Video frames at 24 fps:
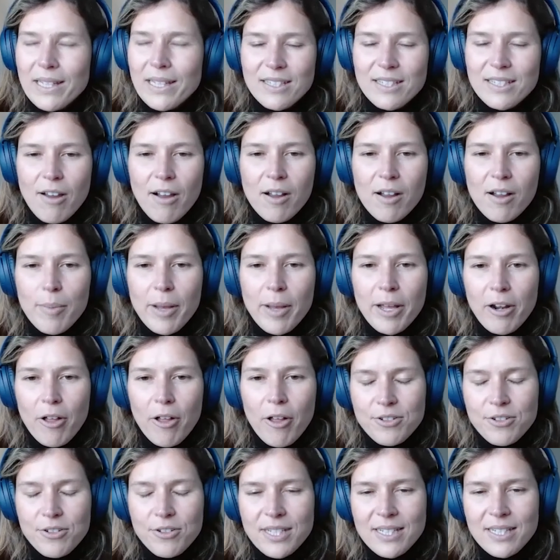to talk about all
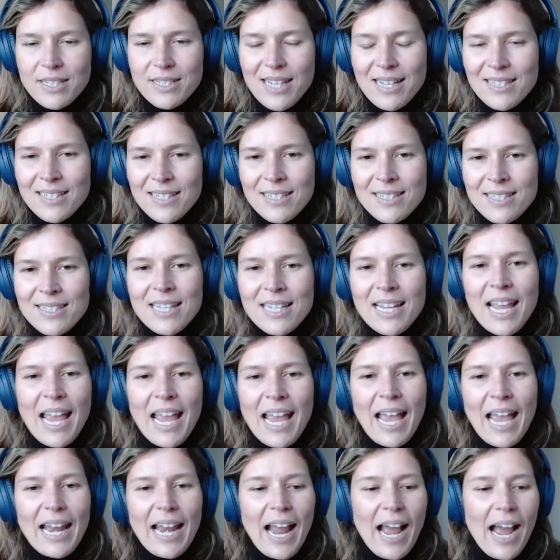their successes
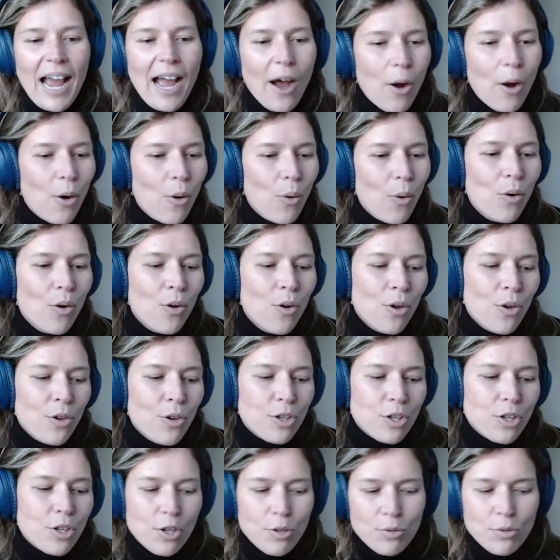and how,
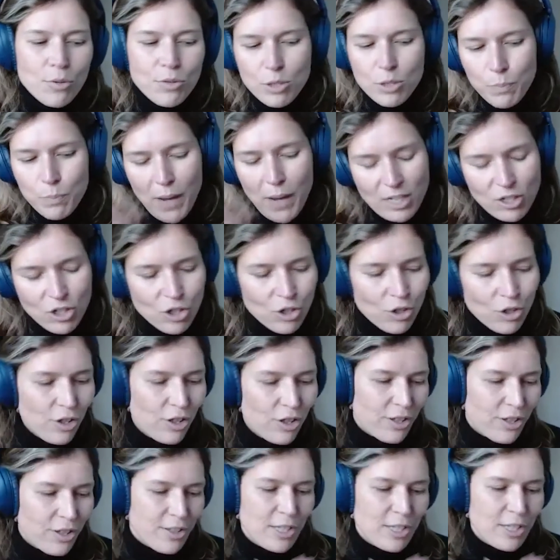special
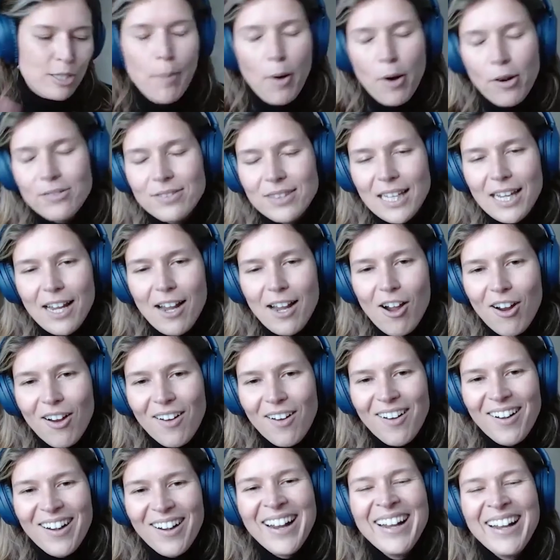and smart they
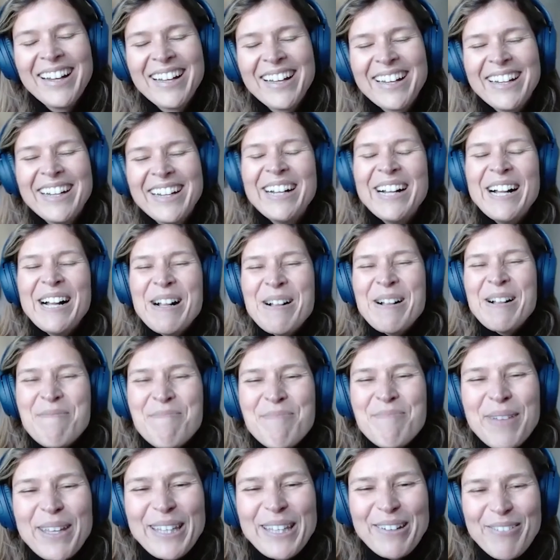are,
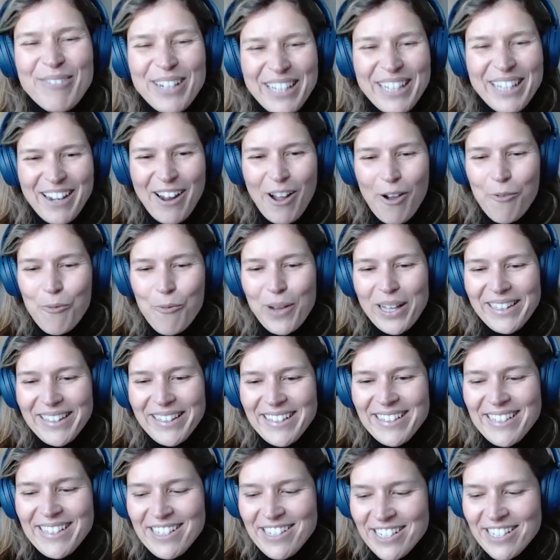but they're really not willing
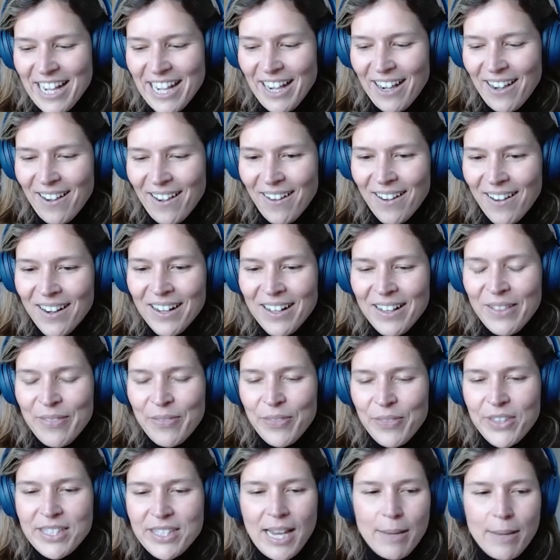to share
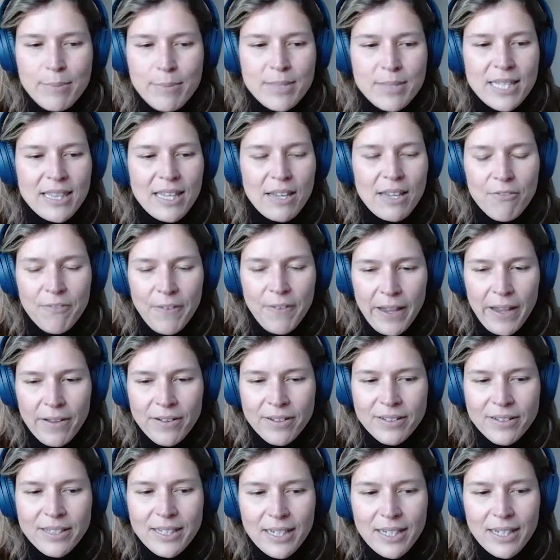the times that they
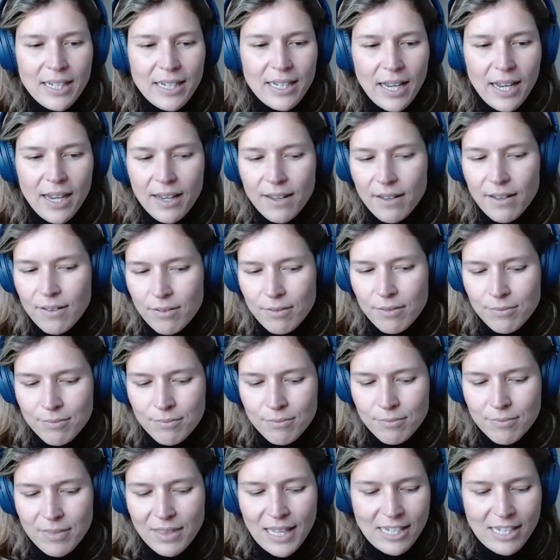failed. And like,
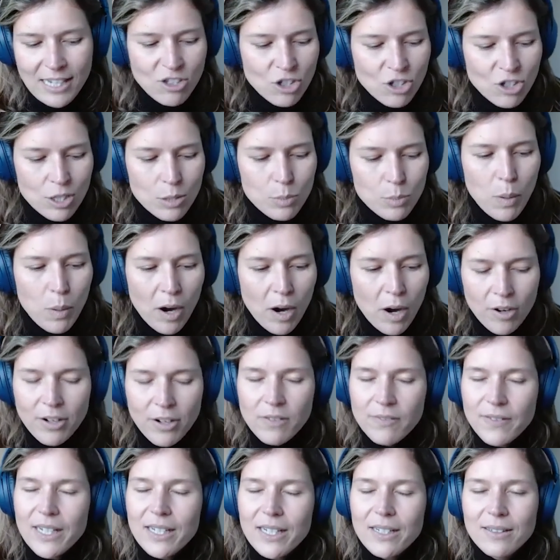that's just part
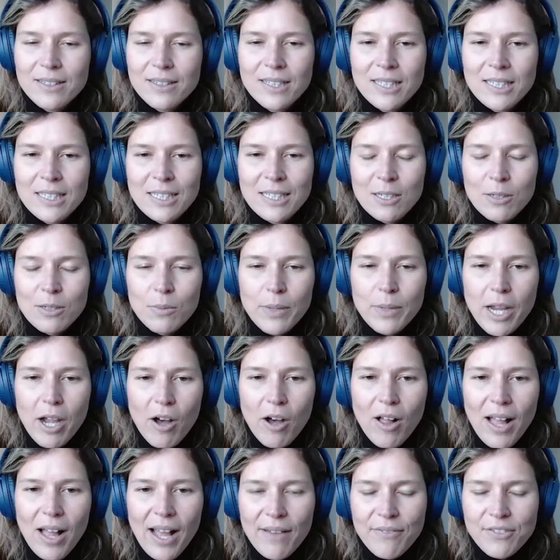of it. We all
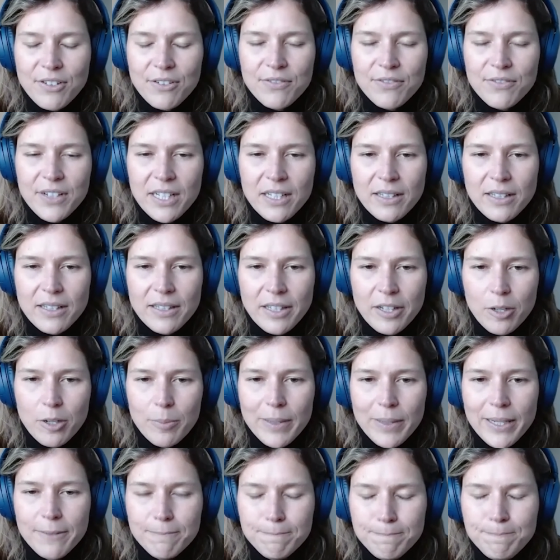have to fail a little bit.